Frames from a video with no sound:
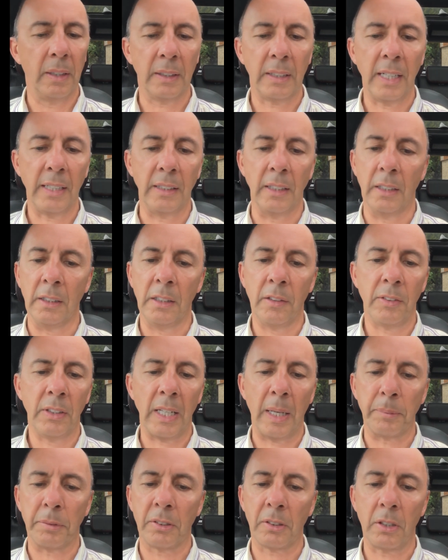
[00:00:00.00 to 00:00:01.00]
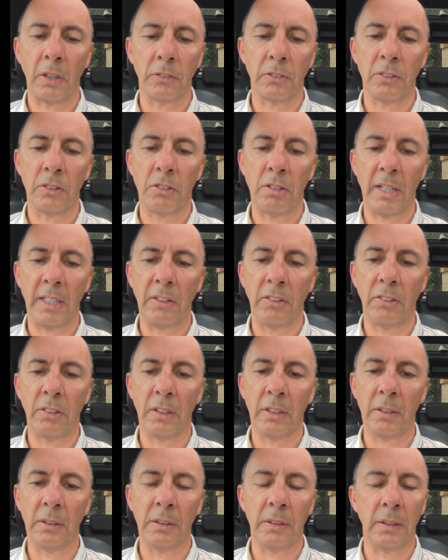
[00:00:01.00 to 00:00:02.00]
Again, another lapse of
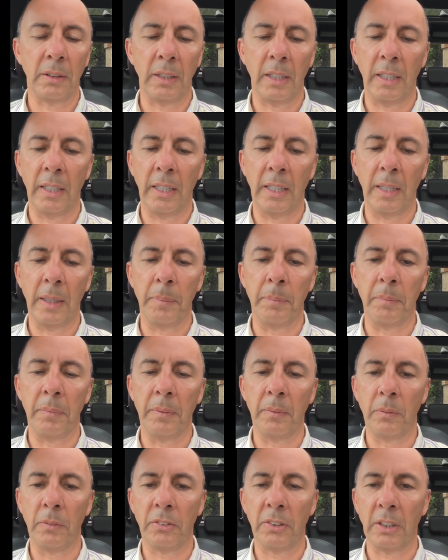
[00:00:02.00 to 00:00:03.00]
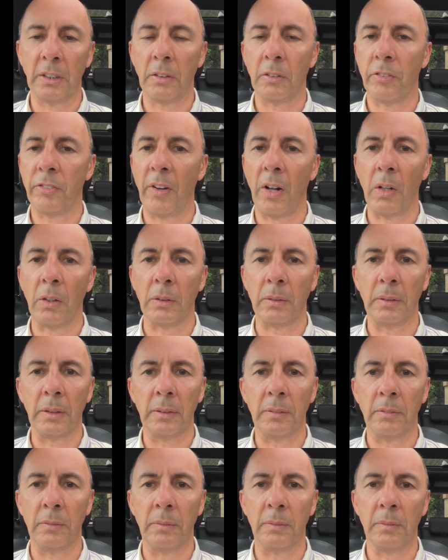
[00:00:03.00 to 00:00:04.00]
concentration, single fault,
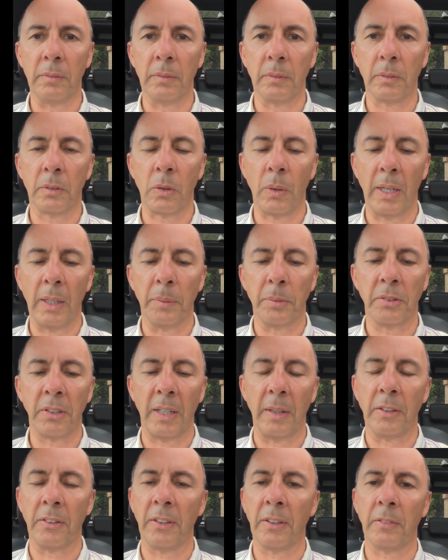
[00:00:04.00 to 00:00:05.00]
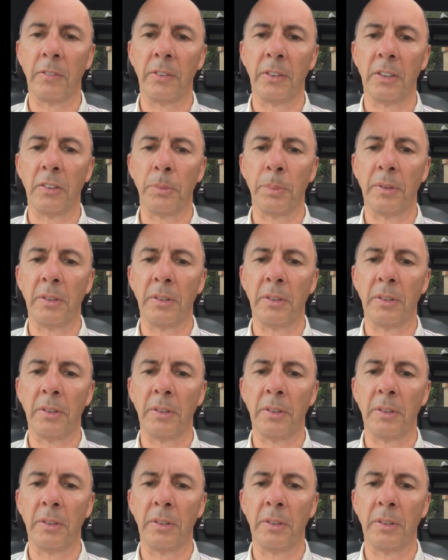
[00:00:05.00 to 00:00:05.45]
quite upsetting for this